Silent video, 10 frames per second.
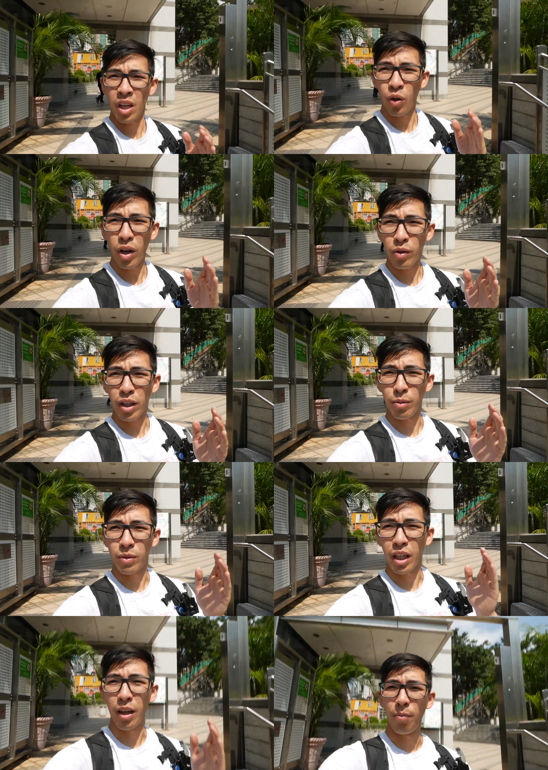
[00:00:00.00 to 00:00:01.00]
Welcome
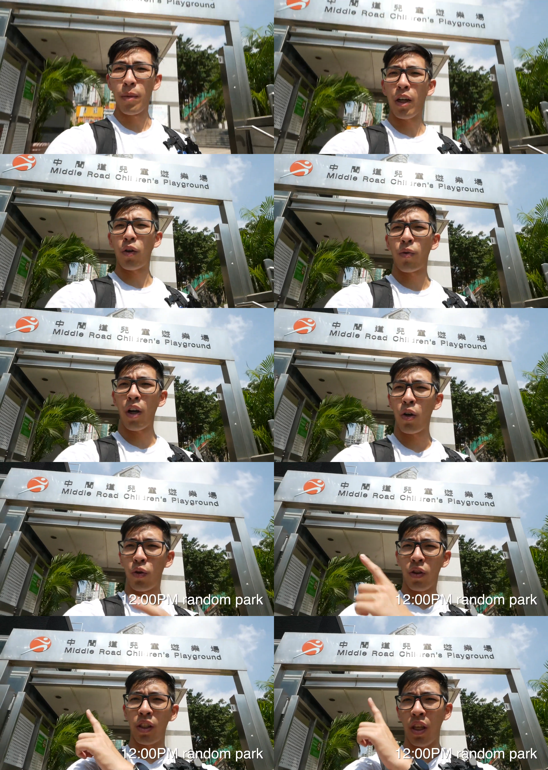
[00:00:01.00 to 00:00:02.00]
to Middle
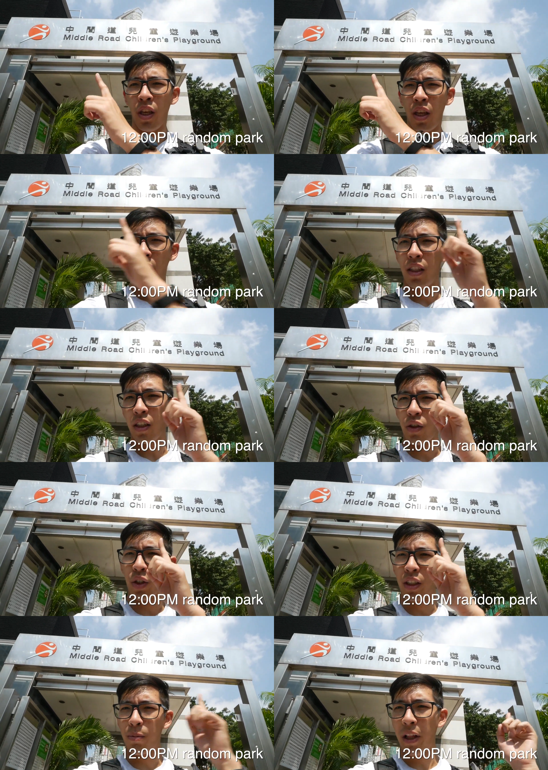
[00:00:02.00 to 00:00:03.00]
Roads
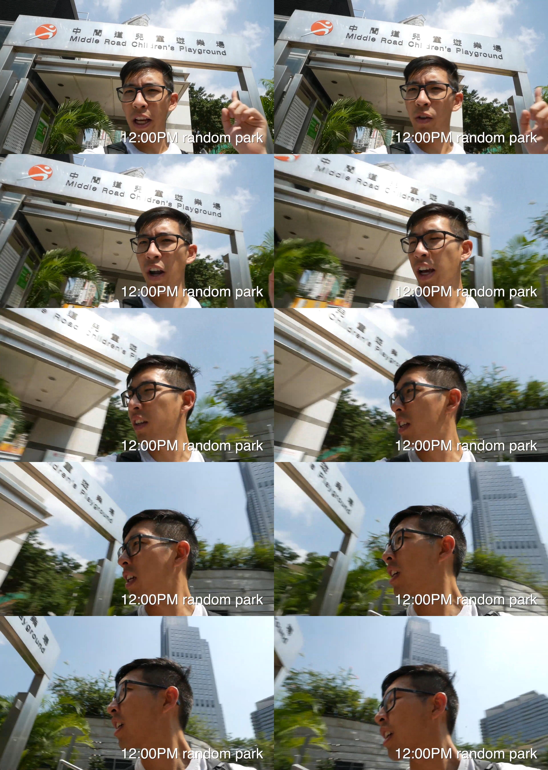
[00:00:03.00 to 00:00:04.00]
Children's Playground.
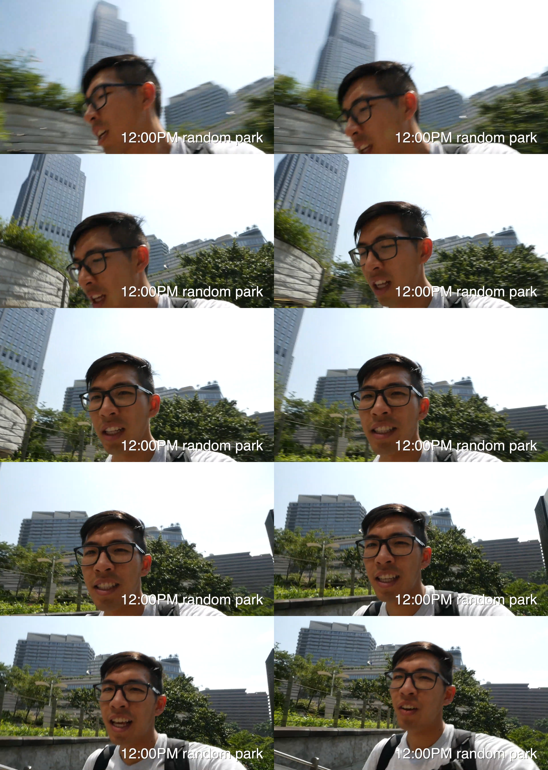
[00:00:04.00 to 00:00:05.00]
Let's
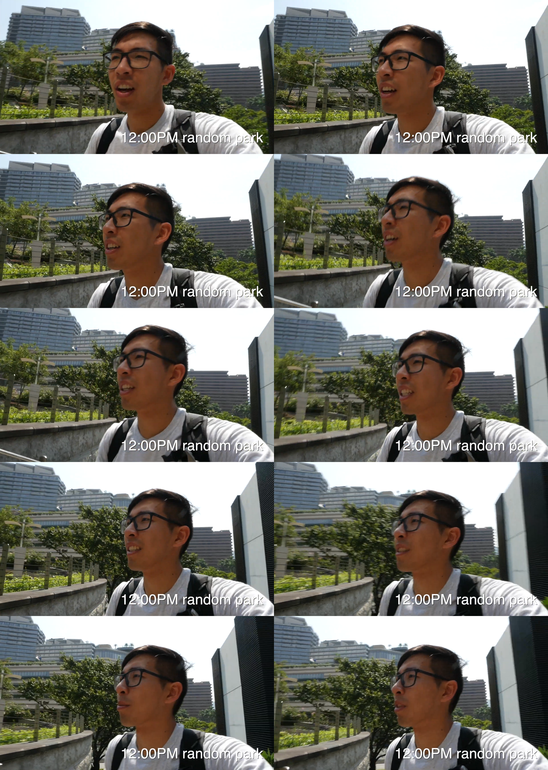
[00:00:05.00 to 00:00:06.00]
see how Hong Kong does
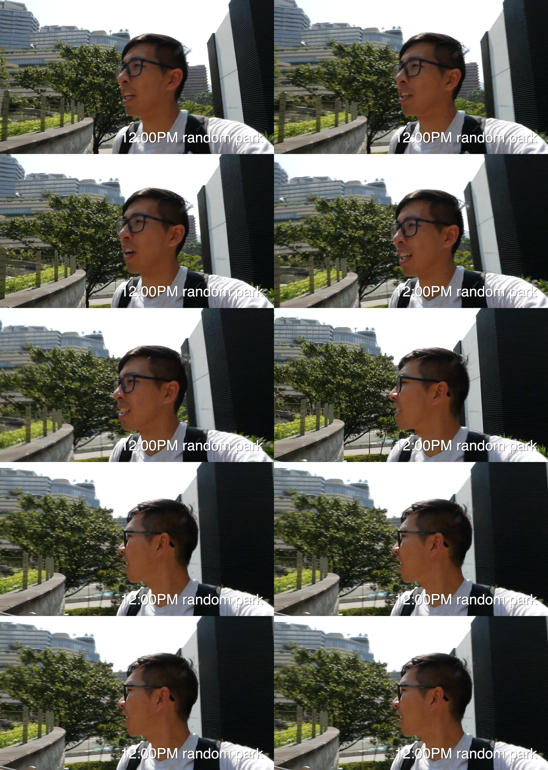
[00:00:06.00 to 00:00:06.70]
their playgrounds.